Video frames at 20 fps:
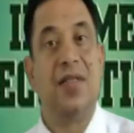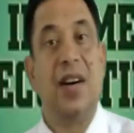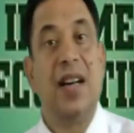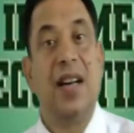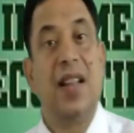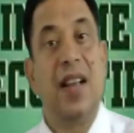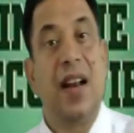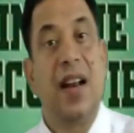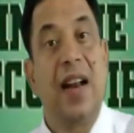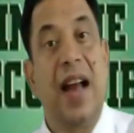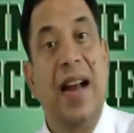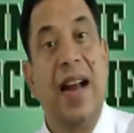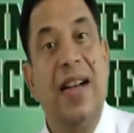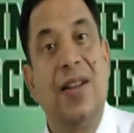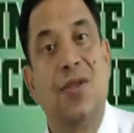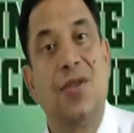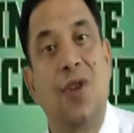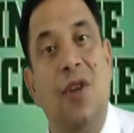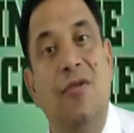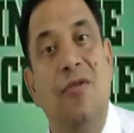what are the
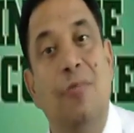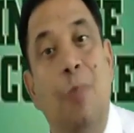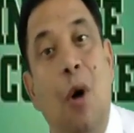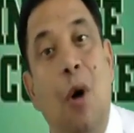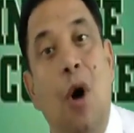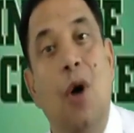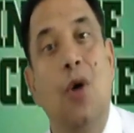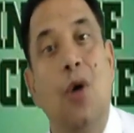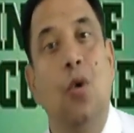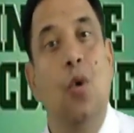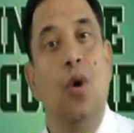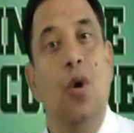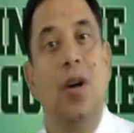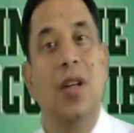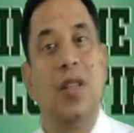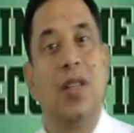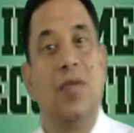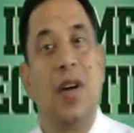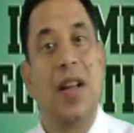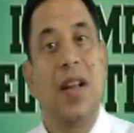rights of bond
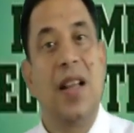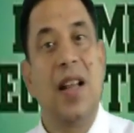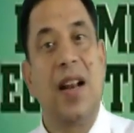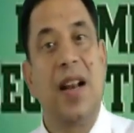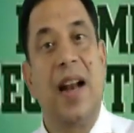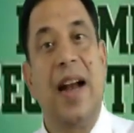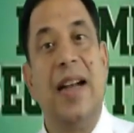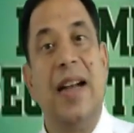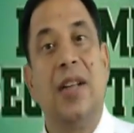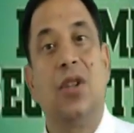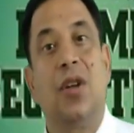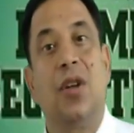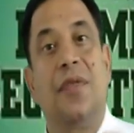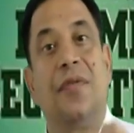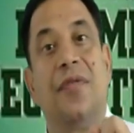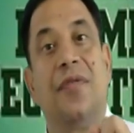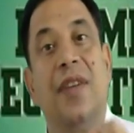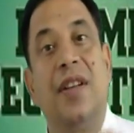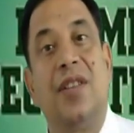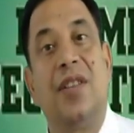holders, what are the rights of
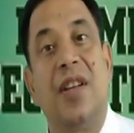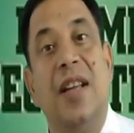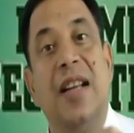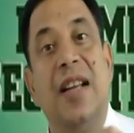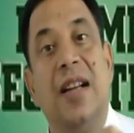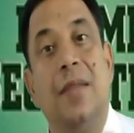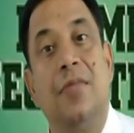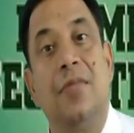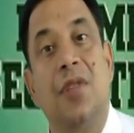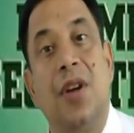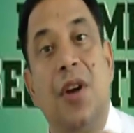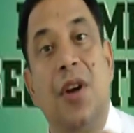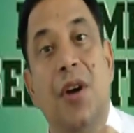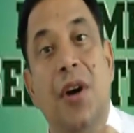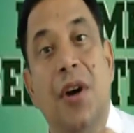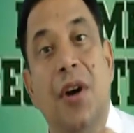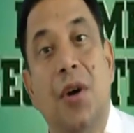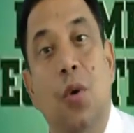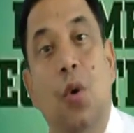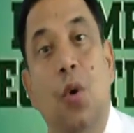fixed income
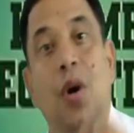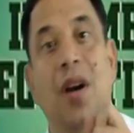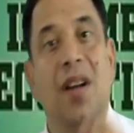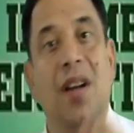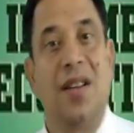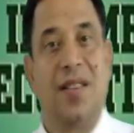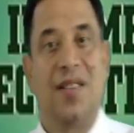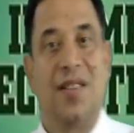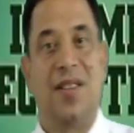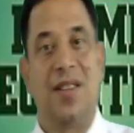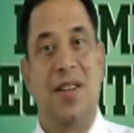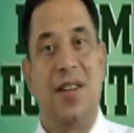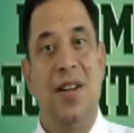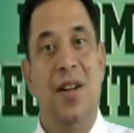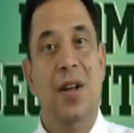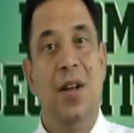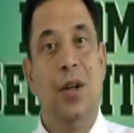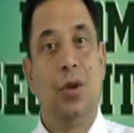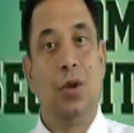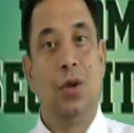security
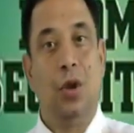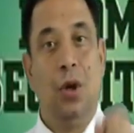holders.